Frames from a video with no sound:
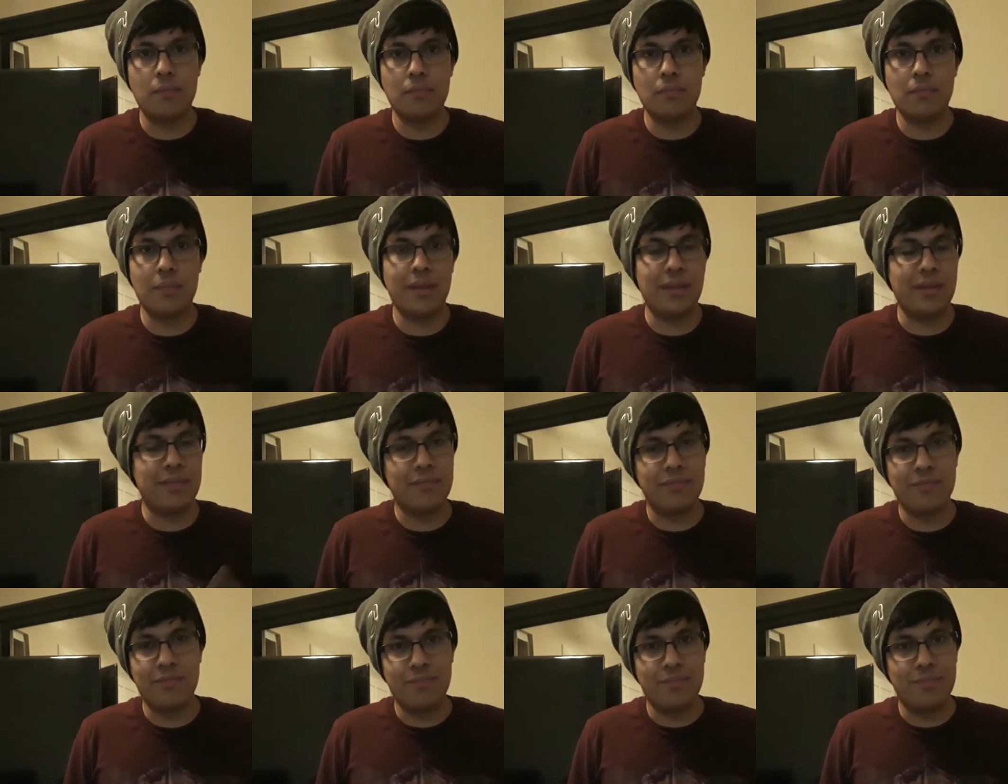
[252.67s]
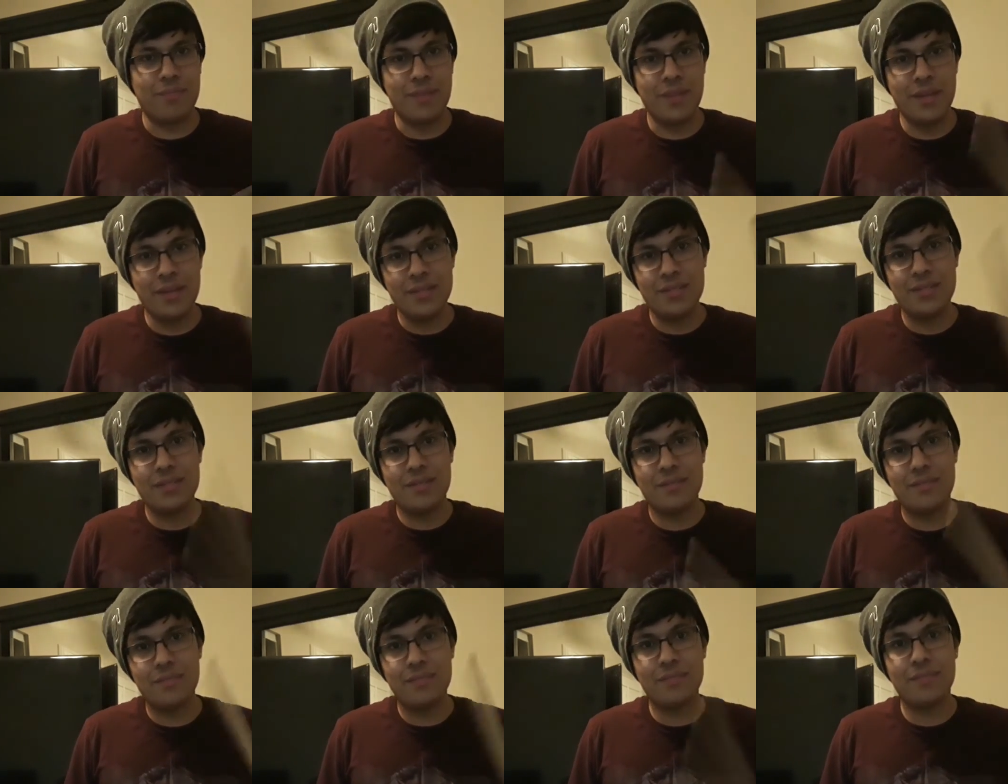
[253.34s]
Like this
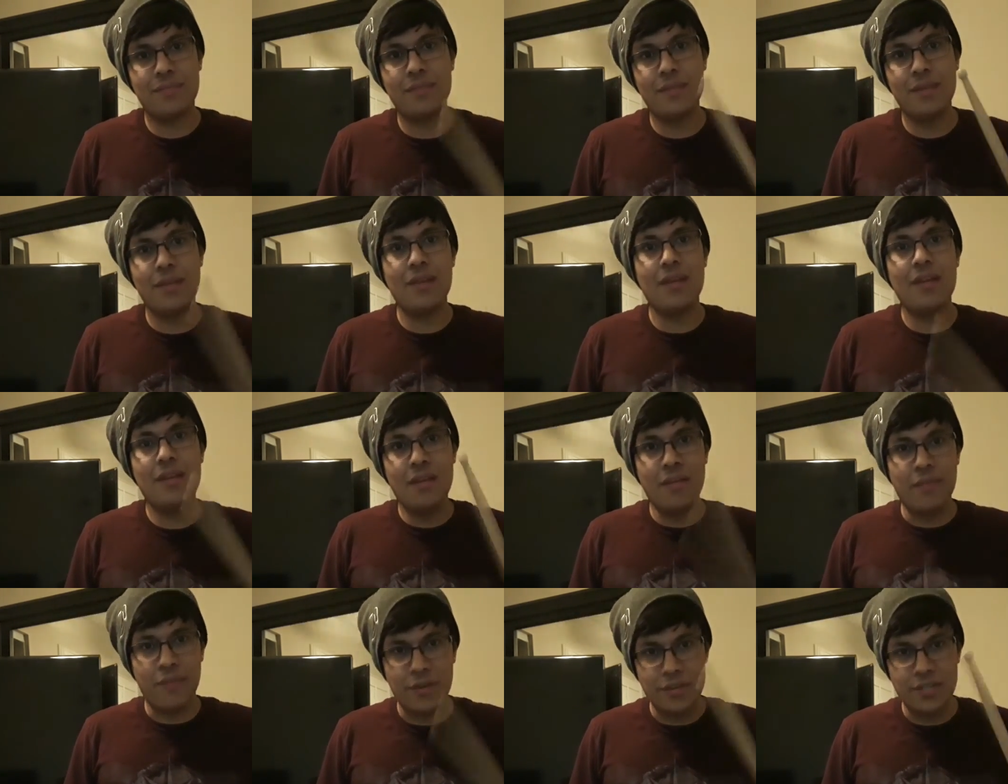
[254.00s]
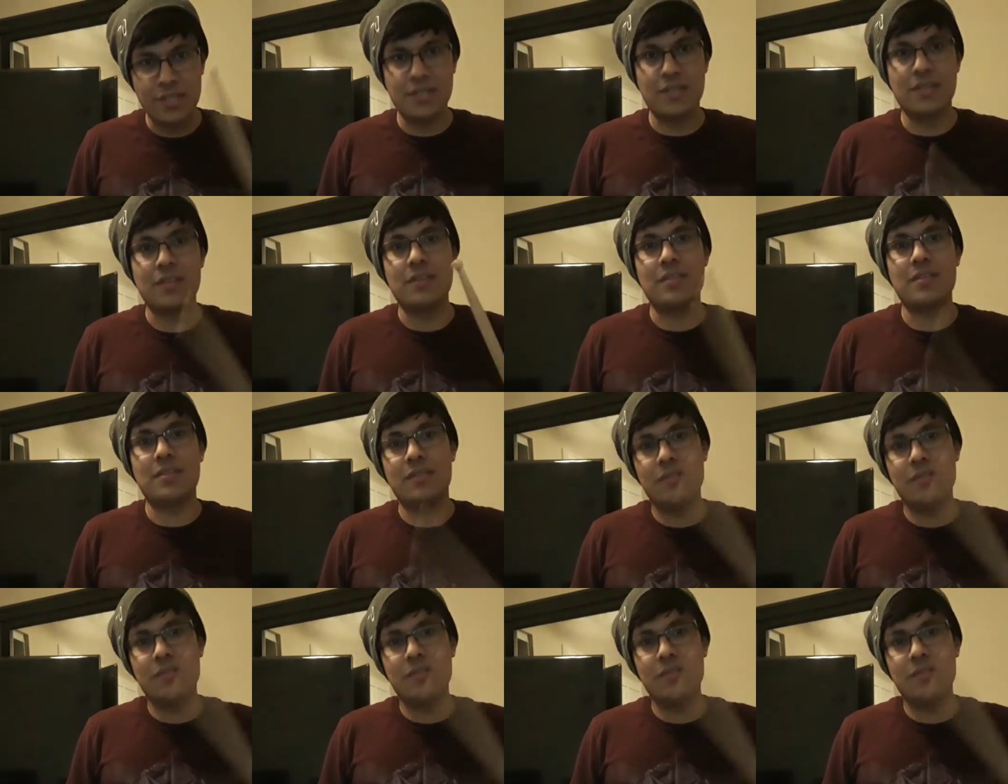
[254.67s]
versus this.